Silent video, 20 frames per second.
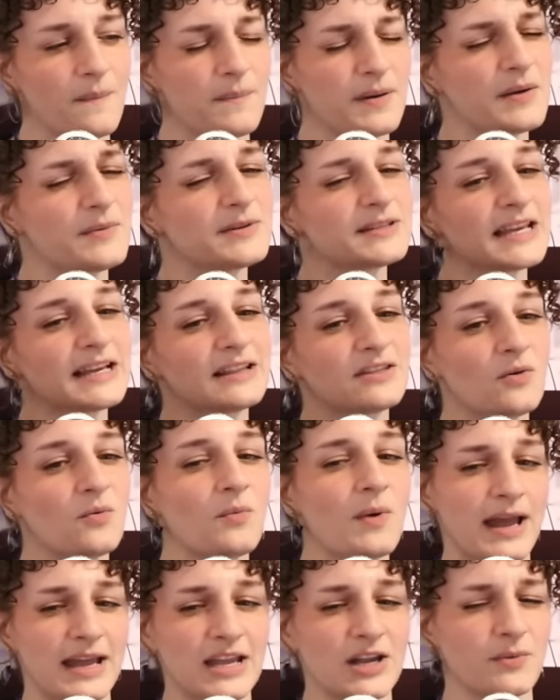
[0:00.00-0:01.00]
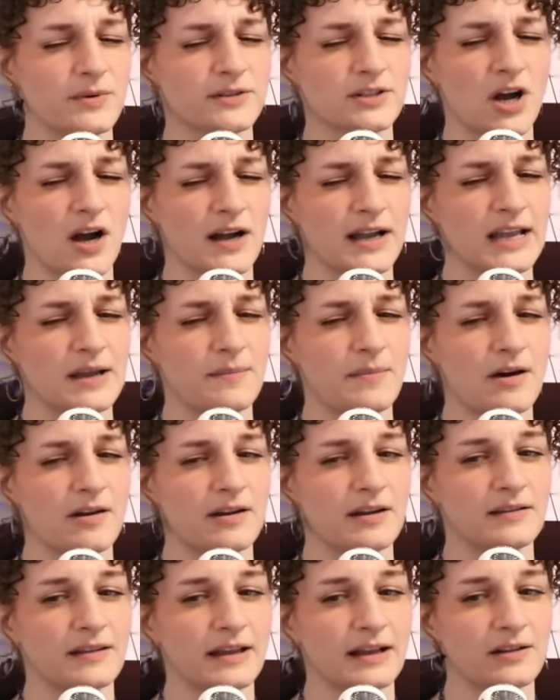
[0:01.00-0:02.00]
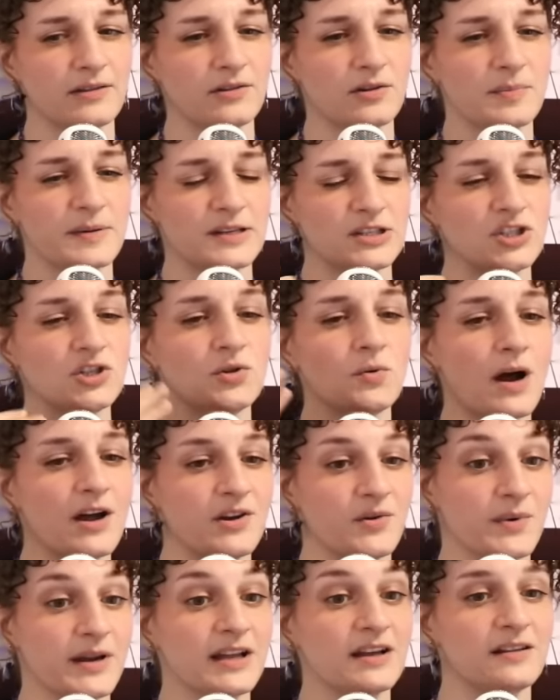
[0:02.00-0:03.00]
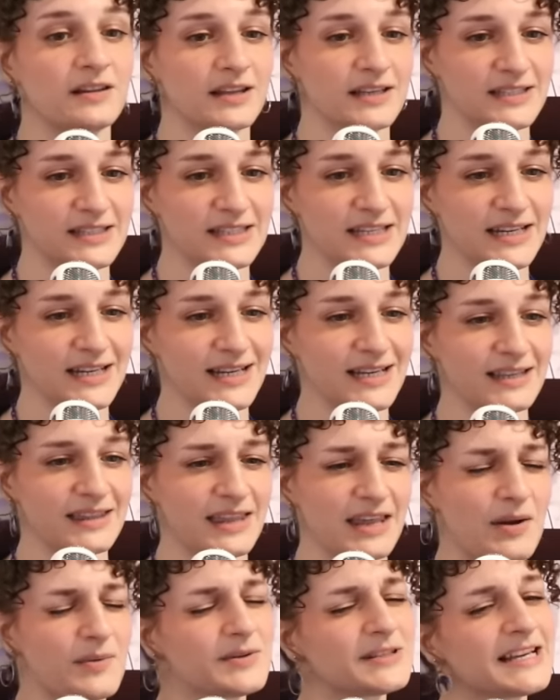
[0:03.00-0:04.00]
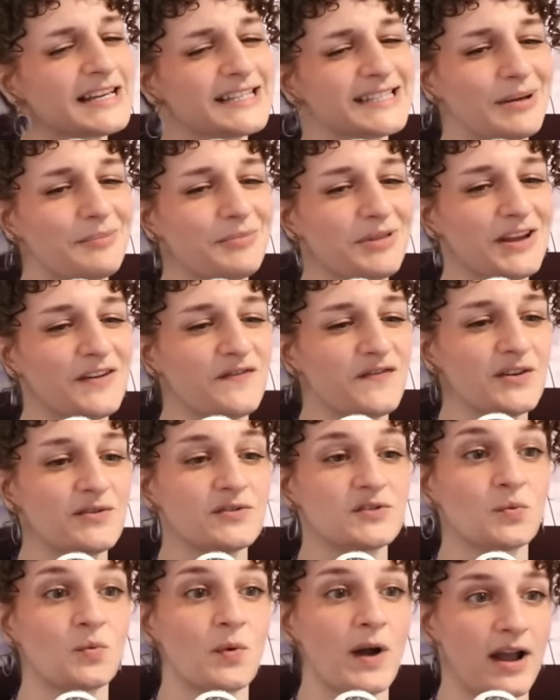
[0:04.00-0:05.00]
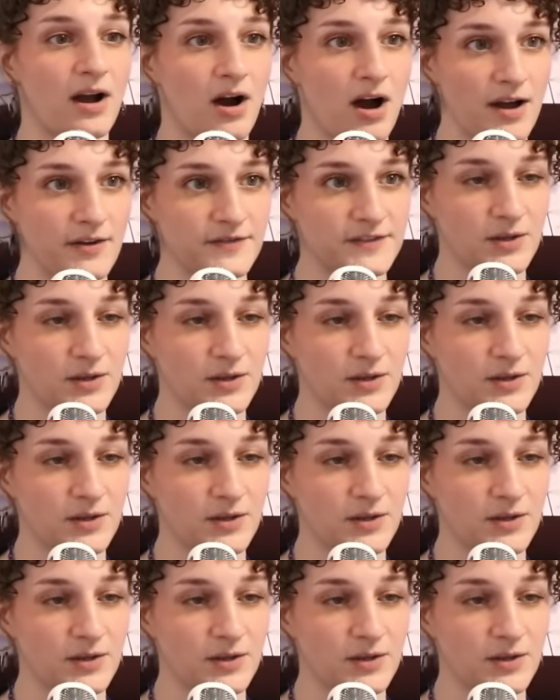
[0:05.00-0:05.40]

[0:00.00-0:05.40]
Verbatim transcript: but it was like the way you were talking about it, like a little bit too unrealistic that I was like, something feels way off.